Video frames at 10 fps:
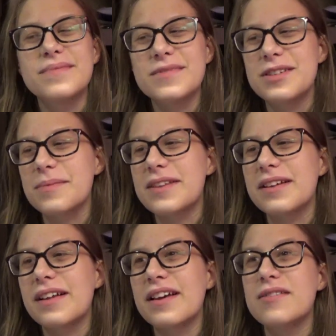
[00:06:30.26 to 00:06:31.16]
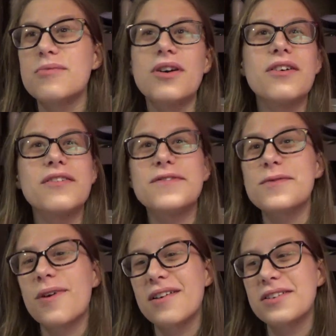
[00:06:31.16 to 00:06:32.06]
something like, well, if
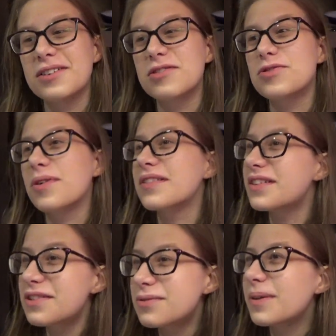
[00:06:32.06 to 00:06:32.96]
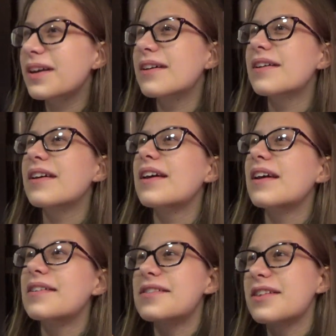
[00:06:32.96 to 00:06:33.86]
you want you can join this week
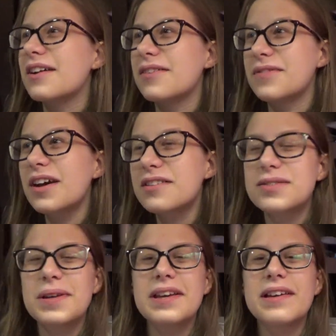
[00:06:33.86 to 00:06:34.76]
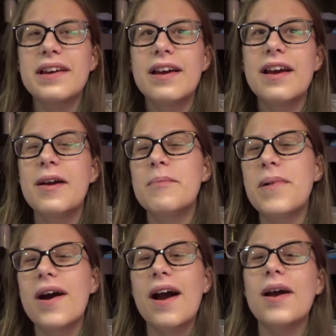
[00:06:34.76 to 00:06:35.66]
instead of next week.
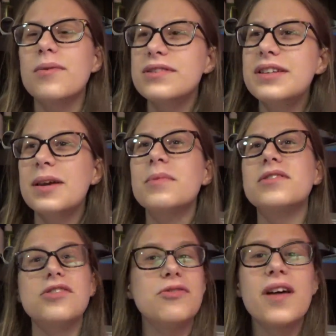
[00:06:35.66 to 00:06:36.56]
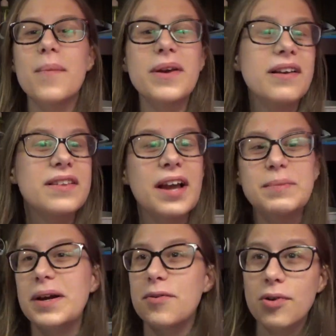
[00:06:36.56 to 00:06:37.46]
But I wasn't able to do that because I
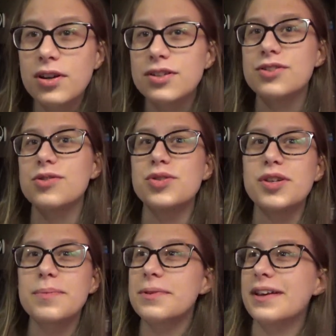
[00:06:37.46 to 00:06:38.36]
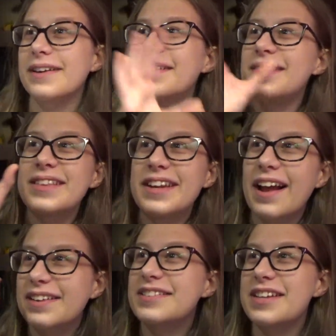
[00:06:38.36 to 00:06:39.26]
had my orchestra trip like the
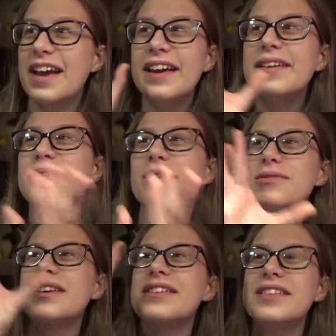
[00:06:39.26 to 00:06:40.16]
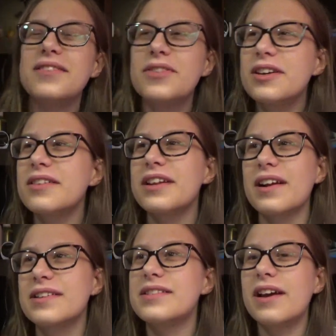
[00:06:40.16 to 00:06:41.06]
next day. I was like leaving the
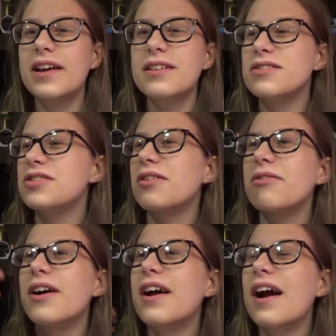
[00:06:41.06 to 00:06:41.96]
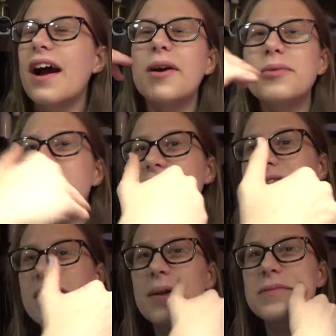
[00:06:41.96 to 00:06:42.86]
next day, and so I wouldn't
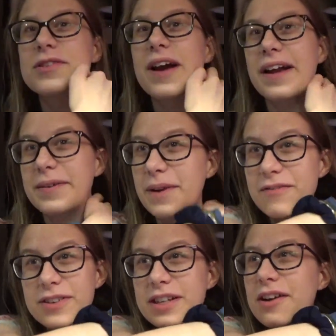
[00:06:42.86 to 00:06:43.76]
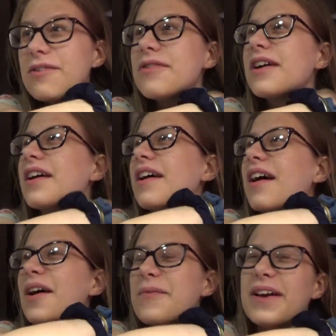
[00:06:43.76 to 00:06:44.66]
have time to edit my video.
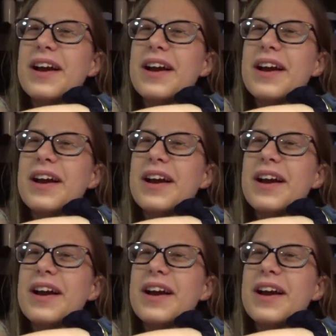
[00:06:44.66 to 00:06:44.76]
I